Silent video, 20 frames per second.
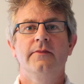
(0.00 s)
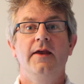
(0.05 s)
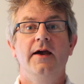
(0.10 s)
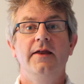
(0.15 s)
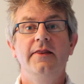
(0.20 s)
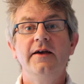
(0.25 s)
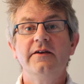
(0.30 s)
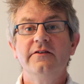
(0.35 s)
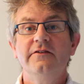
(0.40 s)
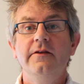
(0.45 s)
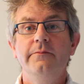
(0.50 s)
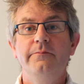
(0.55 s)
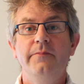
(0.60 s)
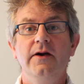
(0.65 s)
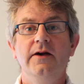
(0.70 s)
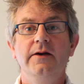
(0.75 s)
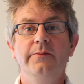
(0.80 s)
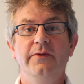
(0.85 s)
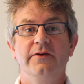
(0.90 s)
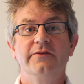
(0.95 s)
And that's the
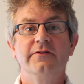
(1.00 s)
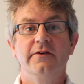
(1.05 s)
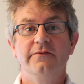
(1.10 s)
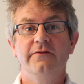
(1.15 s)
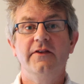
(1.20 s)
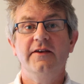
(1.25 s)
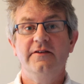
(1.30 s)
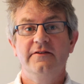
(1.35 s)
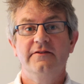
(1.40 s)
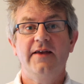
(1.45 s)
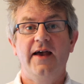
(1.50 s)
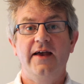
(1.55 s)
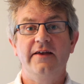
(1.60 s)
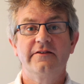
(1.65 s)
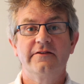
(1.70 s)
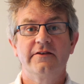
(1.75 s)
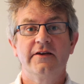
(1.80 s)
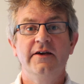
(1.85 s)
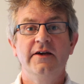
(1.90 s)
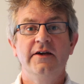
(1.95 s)
purpose of this
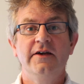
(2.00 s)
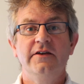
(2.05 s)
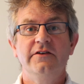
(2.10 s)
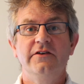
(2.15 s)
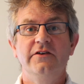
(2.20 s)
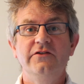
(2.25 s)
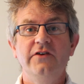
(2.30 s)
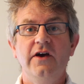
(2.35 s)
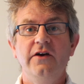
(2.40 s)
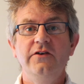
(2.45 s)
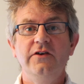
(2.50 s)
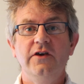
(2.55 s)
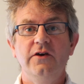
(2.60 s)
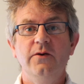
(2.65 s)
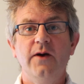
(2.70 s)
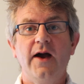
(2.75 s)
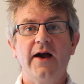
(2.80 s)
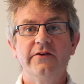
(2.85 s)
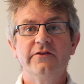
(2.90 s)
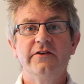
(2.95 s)
test, to show
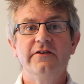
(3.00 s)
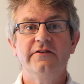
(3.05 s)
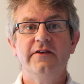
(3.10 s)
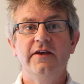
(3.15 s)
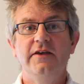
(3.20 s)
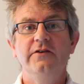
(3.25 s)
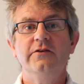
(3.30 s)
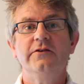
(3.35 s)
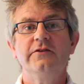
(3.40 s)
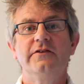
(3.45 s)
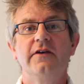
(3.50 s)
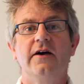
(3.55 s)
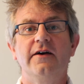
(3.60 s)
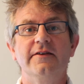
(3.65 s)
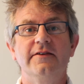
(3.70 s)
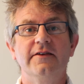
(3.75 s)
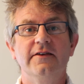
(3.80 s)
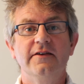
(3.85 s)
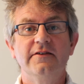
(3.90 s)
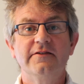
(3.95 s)
you how to see your
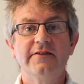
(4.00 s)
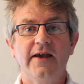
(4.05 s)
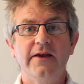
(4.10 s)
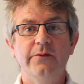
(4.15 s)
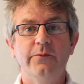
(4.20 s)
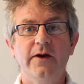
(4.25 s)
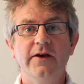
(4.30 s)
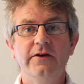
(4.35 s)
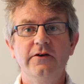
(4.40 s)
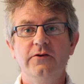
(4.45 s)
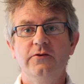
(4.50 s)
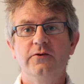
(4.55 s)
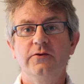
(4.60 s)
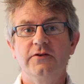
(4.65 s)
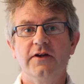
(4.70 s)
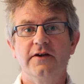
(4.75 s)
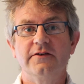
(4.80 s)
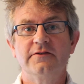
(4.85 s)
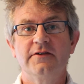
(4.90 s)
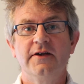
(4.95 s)
site in the same way Google
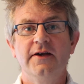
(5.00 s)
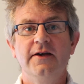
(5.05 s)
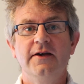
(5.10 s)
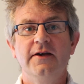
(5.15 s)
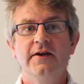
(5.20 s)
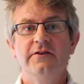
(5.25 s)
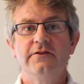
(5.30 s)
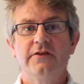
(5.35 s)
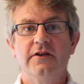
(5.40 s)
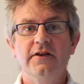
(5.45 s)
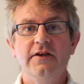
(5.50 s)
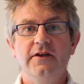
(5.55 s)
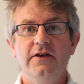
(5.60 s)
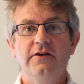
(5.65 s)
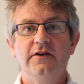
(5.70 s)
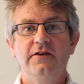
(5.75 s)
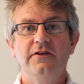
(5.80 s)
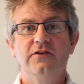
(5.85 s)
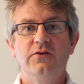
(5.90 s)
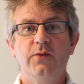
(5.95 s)
does, so that you
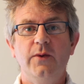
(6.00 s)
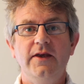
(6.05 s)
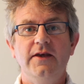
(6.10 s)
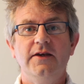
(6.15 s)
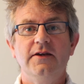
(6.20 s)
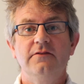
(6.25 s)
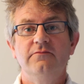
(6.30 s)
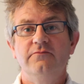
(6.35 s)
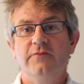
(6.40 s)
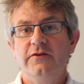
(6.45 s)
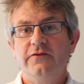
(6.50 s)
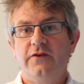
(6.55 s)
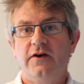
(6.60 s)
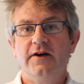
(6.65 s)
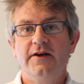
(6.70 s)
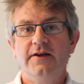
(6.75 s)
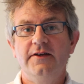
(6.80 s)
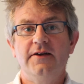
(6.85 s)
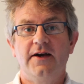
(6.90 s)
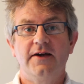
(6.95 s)
can tweak,
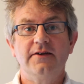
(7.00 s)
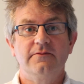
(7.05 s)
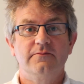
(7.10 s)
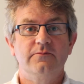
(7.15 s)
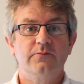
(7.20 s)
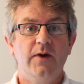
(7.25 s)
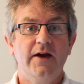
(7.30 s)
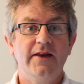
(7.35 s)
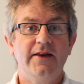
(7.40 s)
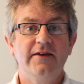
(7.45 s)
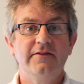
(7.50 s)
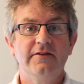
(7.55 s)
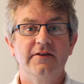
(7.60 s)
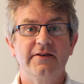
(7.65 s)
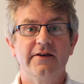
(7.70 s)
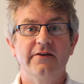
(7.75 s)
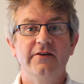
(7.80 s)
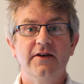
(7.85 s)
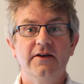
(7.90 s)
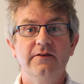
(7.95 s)
refine, and where
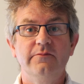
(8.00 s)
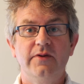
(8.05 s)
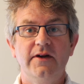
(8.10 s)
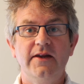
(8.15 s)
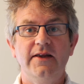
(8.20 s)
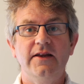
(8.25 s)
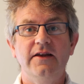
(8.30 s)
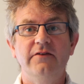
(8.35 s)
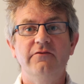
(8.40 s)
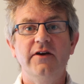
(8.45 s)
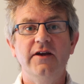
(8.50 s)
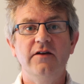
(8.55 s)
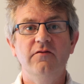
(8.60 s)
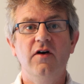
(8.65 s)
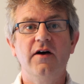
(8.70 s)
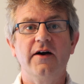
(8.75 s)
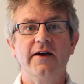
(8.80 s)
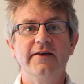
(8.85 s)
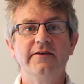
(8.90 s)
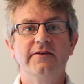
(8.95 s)
necessary, completely
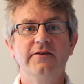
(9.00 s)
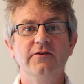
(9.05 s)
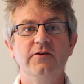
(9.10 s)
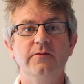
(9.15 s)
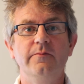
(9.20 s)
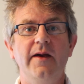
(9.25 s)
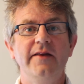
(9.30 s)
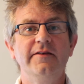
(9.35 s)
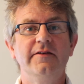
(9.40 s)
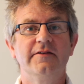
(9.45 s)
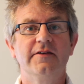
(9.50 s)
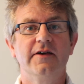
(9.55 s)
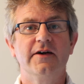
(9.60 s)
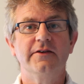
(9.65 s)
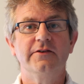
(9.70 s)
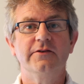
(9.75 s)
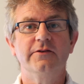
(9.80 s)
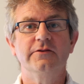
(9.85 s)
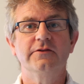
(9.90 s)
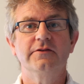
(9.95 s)
rewrite your meta
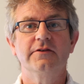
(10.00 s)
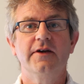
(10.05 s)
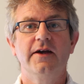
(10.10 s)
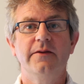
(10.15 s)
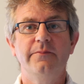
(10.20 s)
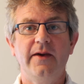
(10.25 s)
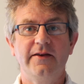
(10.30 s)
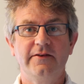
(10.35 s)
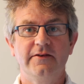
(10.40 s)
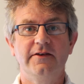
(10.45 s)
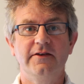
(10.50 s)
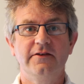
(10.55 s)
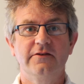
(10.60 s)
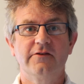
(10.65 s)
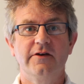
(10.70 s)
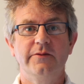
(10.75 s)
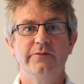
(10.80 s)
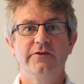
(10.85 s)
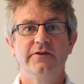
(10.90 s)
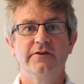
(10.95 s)
titles and meta
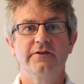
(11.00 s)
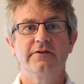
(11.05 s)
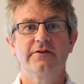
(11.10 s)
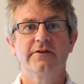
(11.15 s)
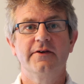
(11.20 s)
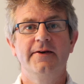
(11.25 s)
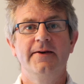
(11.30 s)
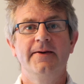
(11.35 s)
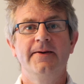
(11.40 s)
descriptions.